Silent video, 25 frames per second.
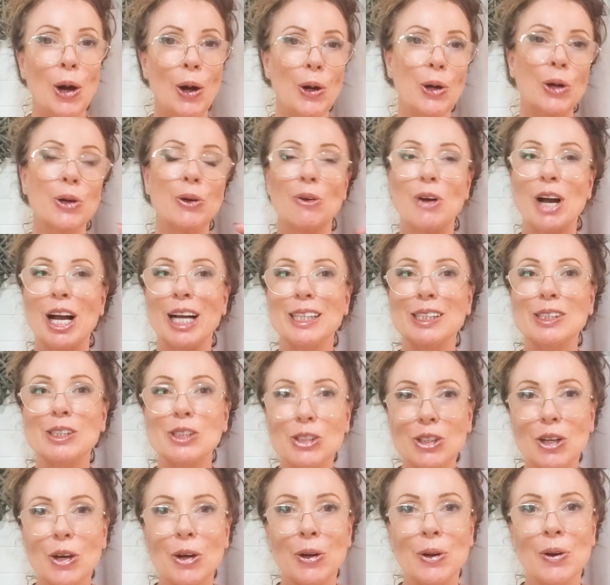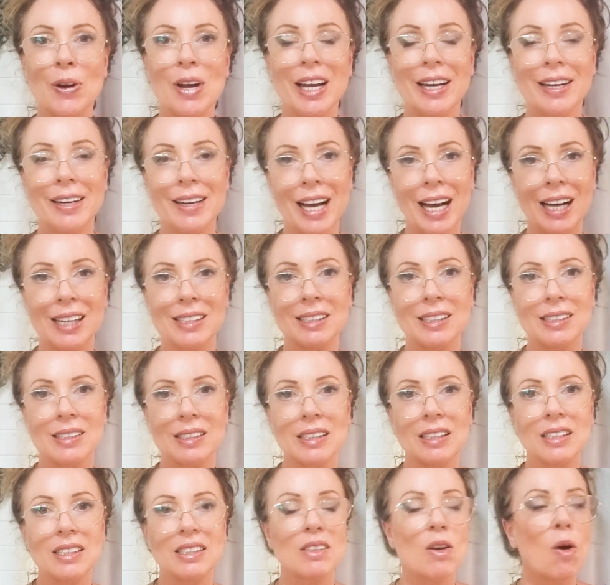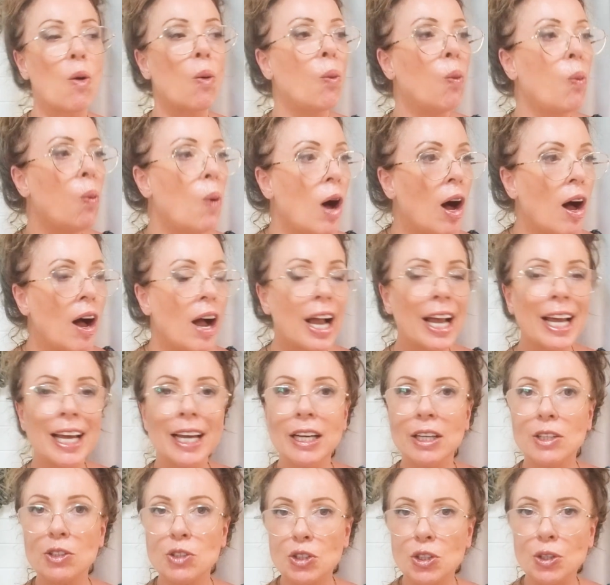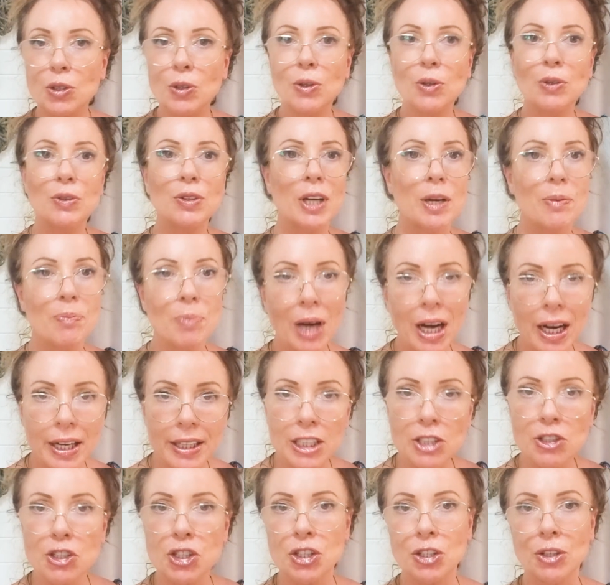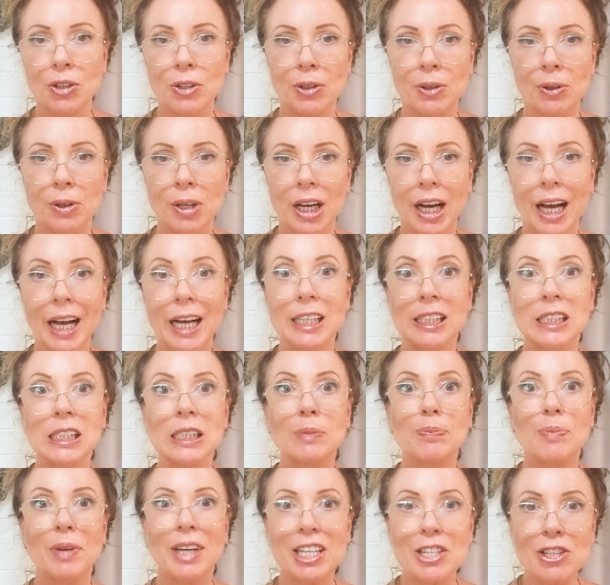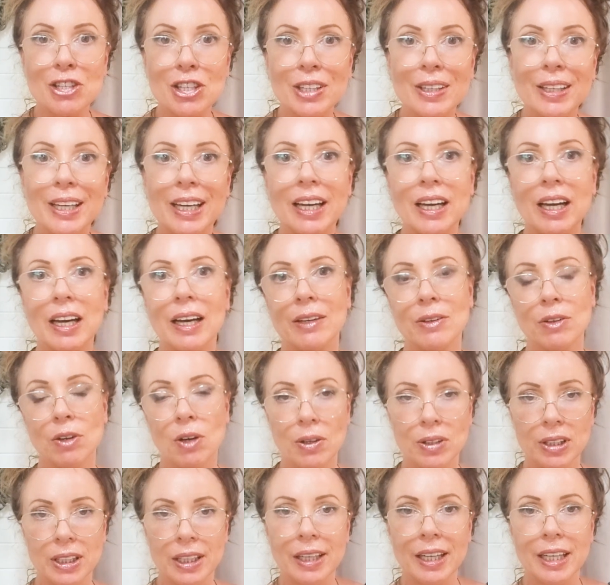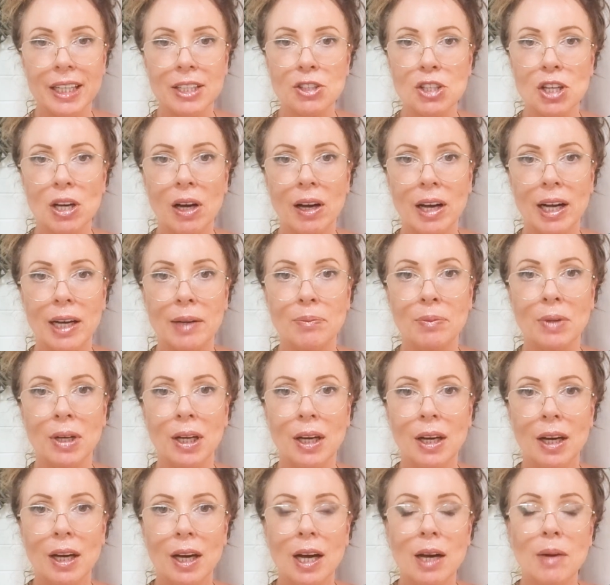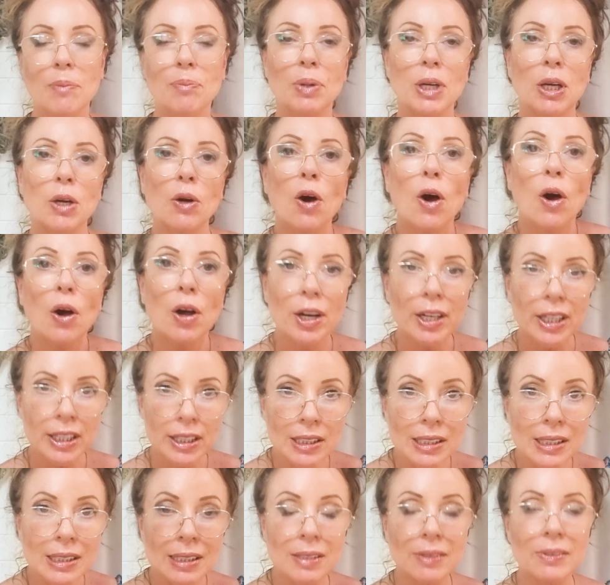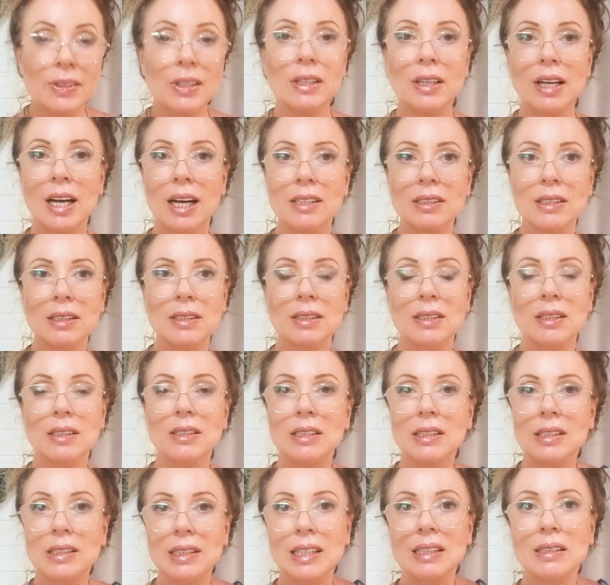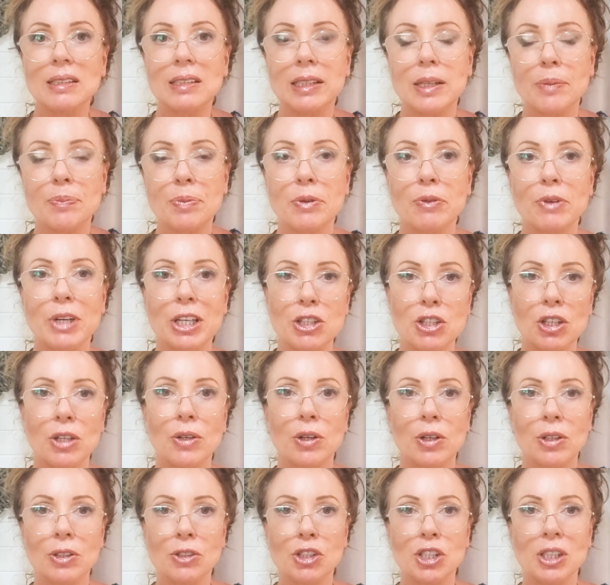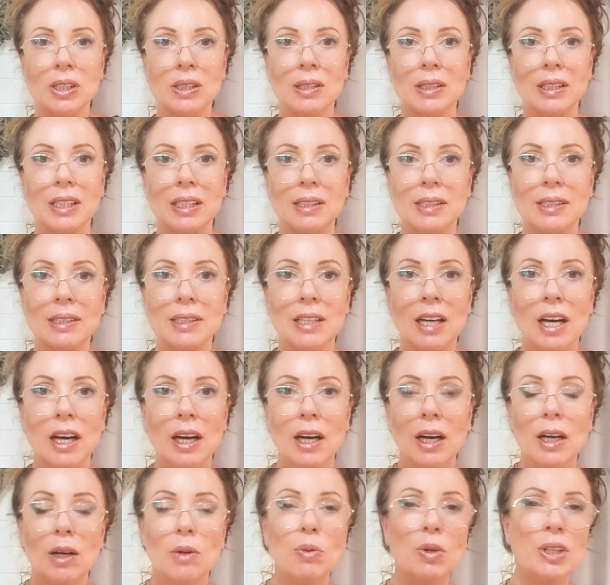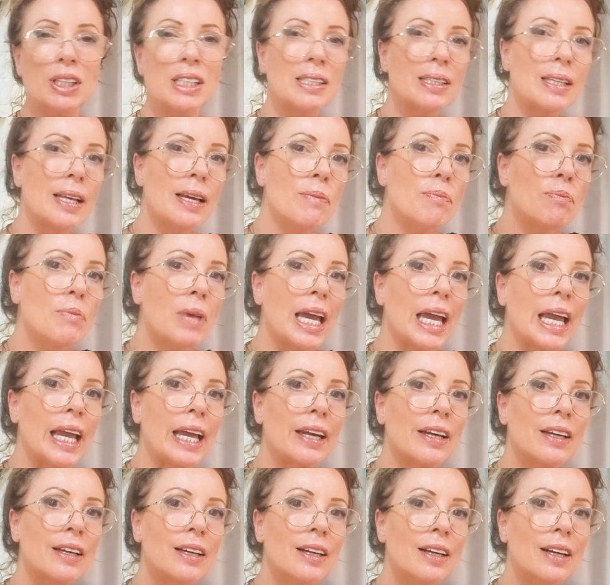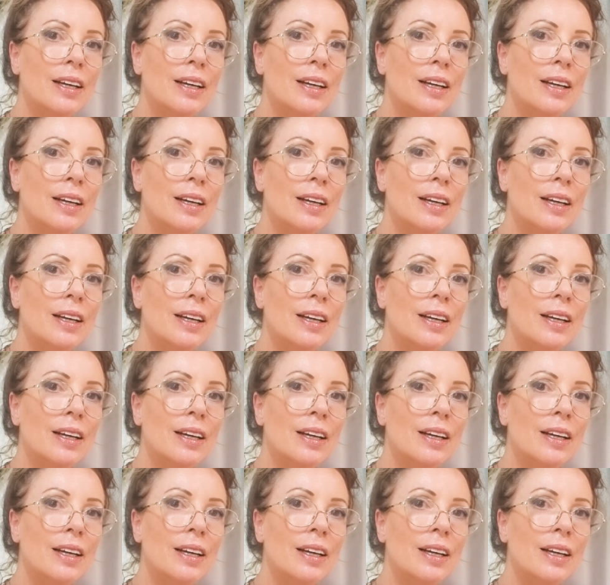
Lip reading: All right, so narcissists, why do they punish you, especially at holiday time? Because the narcissist is in separation consciousness. What does that mean?